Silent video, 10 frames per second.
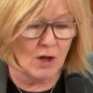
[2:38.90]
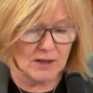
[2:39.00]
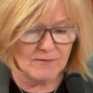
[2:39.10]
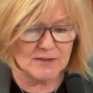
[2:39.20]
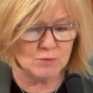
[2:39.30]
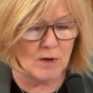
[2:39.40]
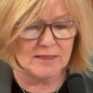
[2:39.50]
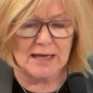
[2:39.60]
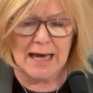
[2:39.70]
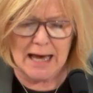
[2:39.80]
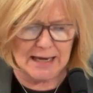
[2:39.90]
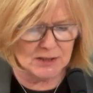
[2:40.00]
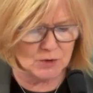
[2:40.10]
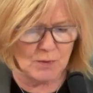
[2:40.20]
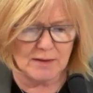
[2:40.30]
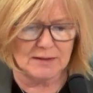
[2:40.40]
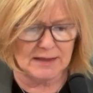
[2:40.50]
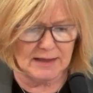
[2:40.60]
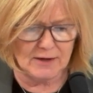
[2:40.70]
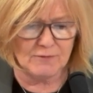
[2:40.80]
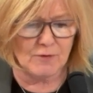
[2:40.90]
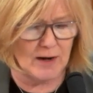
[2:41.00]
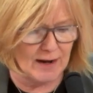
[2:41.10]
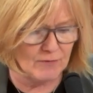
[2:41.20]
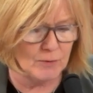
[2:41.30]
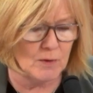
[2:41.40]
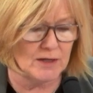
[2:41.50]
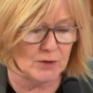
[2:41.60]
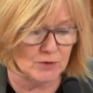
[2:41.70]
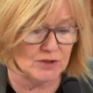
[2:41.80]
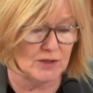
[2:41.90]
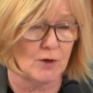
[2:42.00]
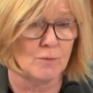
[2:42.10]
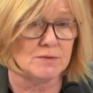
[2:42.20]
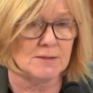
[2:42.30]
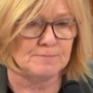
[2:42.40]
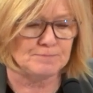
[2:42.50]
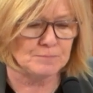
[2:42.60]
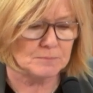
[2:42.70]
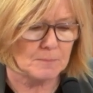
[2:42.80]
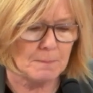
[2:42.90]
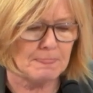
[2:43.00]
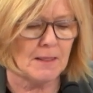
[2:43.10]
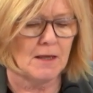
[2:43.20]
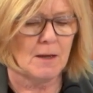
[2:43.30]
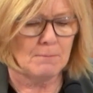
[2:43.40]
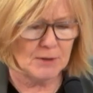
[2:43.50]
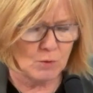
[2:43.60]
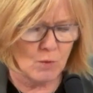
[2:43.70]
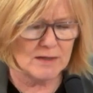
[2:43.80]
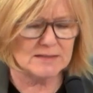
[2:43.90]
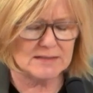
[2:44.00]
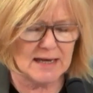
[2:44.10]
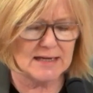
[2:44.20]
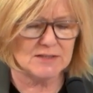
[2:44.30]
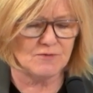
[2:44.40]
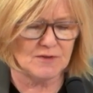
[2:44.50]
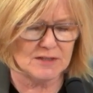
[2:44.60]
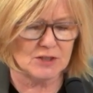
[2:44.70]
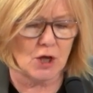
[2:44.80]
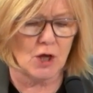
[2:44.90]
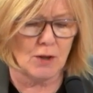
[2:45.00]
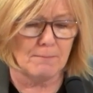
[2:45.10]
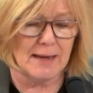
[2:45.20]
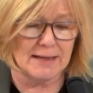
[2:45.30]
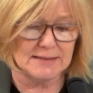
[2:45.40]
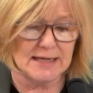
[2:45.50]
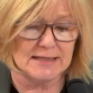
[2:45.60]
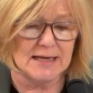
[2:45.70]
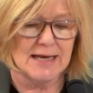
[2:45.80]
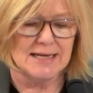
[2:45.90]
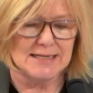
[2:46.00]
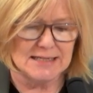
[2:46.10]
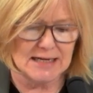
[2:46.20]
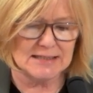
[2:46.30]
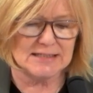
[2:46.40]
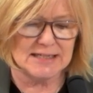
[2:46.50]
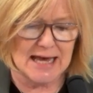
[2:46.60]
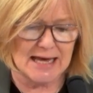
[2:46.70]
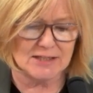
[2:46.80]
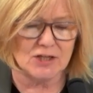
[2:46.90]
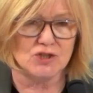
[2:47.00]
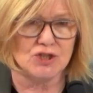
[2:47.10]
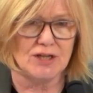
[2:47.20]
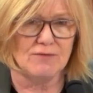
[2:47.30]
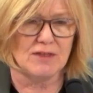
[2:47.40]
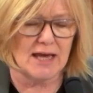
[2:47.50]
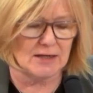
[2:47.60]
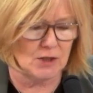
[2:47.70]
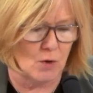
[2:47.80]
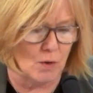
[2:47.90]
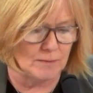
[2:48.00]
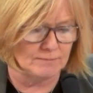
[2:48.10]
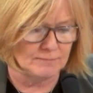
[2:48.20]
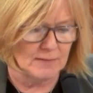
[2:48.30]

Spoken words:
All of us want the highest quality care for everyone in nursing homes, but a one-size-fits-all mandate does not achieve that goal.